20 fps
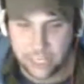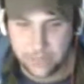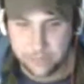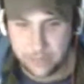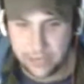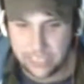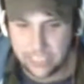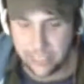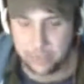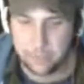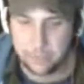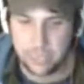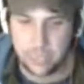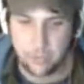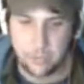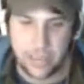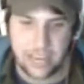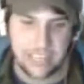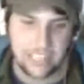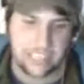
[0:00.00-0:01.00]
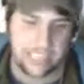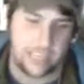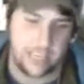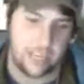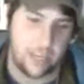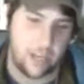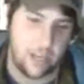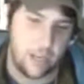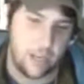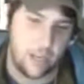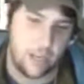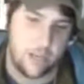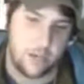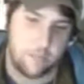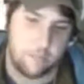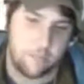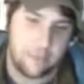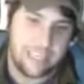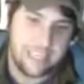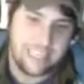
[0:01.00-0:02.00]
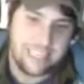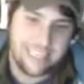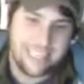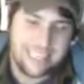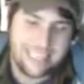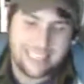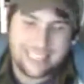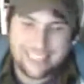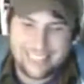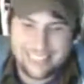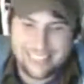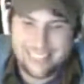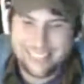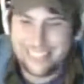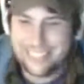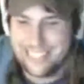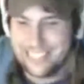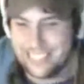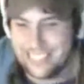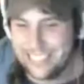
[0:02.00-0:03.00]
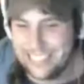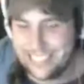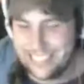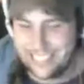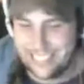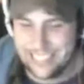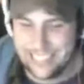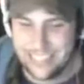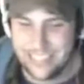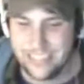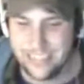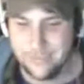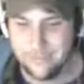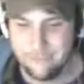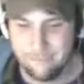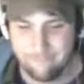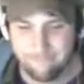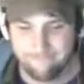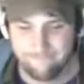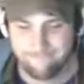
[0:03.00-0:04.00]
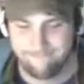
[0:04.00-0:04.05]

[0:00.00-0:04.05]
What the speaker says: to make something amazing, but it just didn't.